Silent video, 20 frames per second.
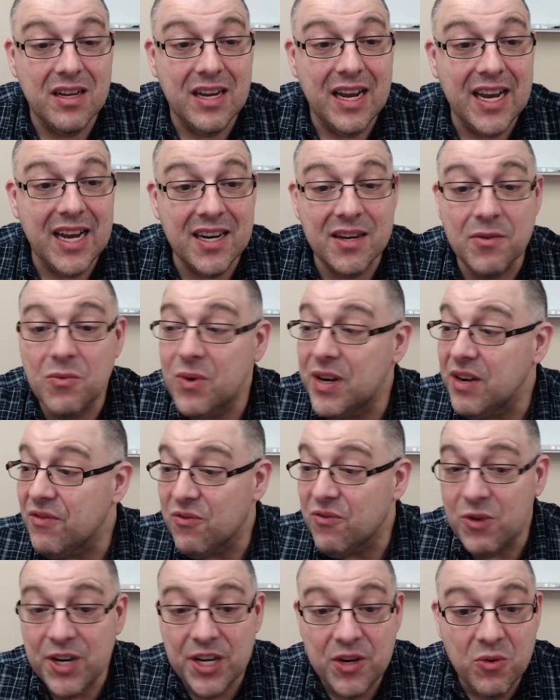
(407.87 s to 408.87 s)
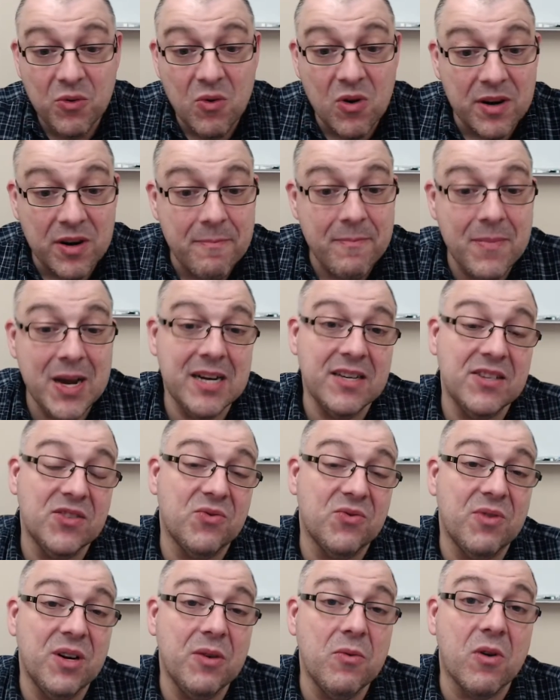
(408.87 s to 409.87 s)
And if we do the
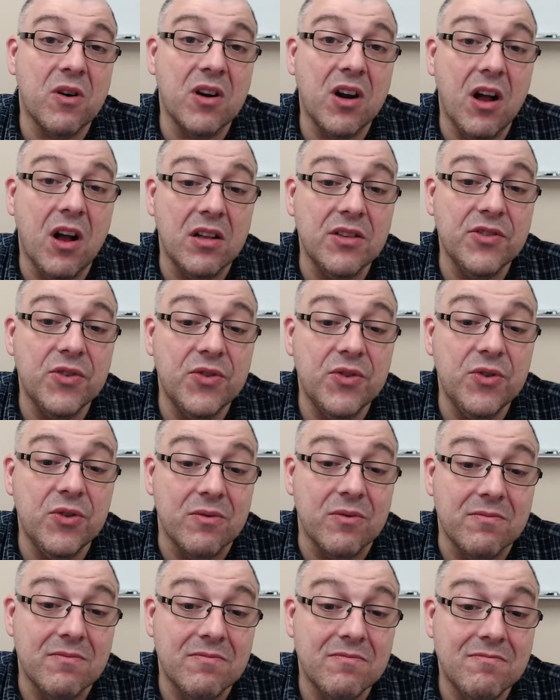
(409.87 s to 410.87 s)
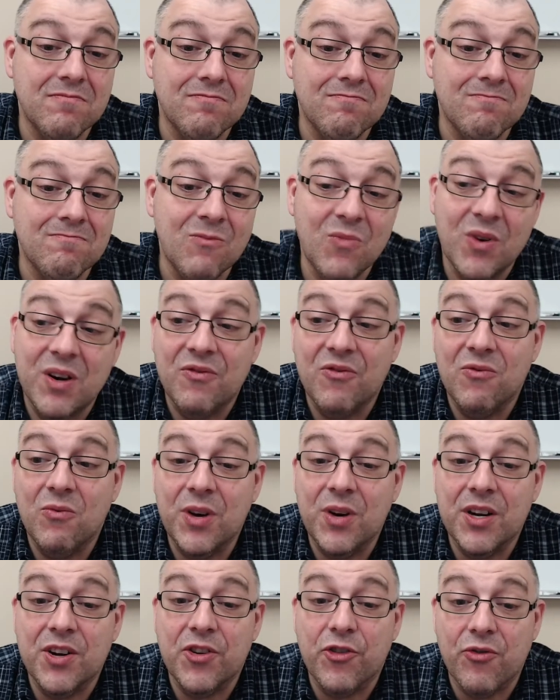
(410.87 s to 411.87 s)
ministry we're called to do, if
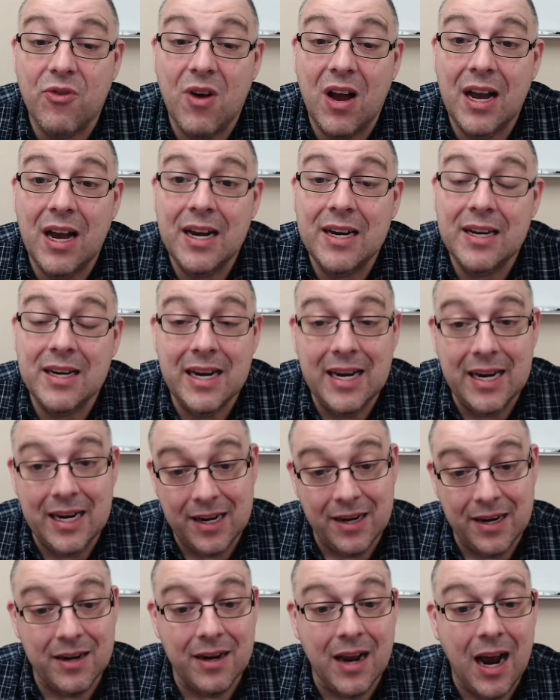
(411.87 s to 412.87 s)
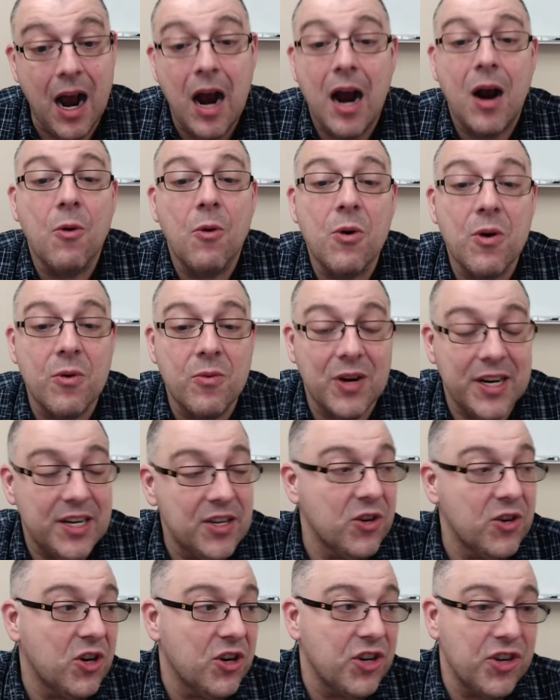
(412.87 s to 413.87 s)
we try in our way
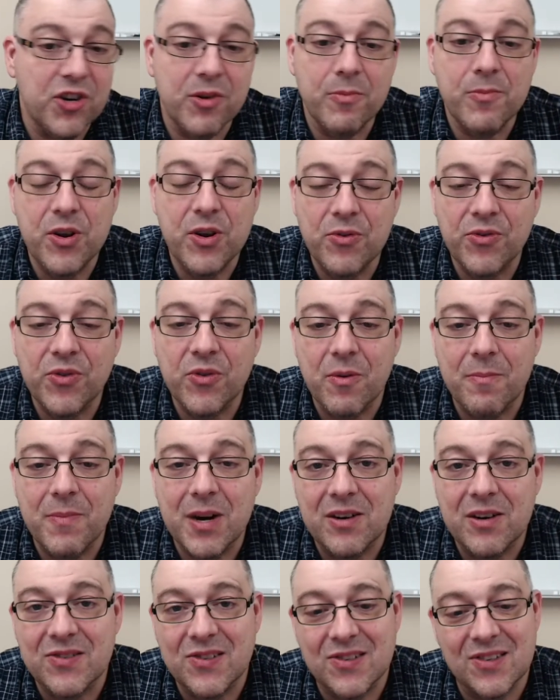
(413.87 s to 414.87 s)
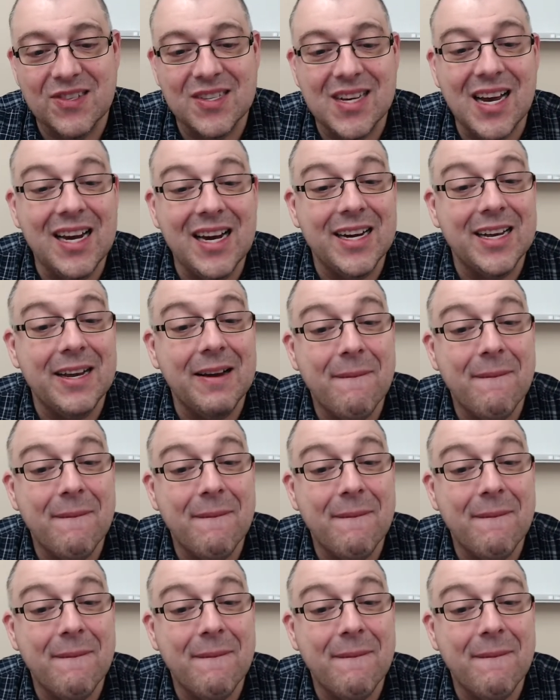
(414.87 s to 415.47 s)
to contribute to a better society.